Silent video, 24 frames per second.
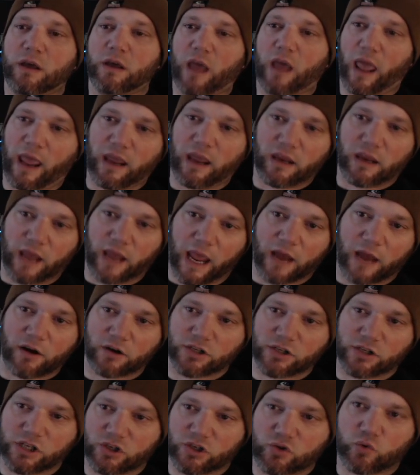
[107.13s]
8
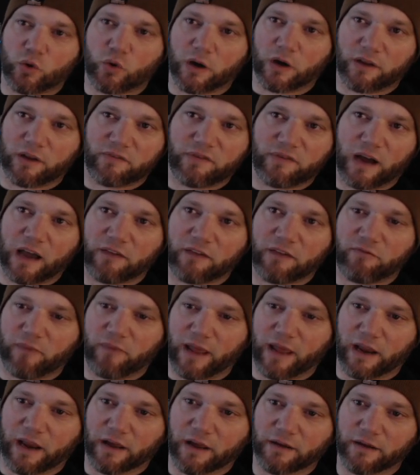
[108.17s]
energy, 25
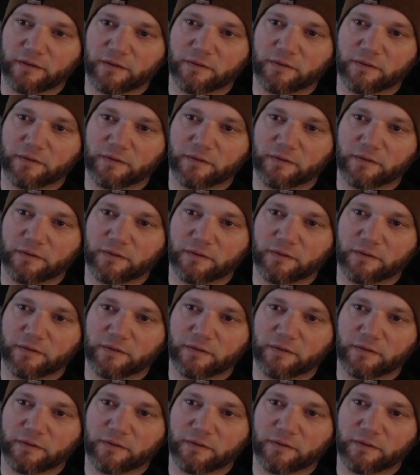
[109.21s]
mana.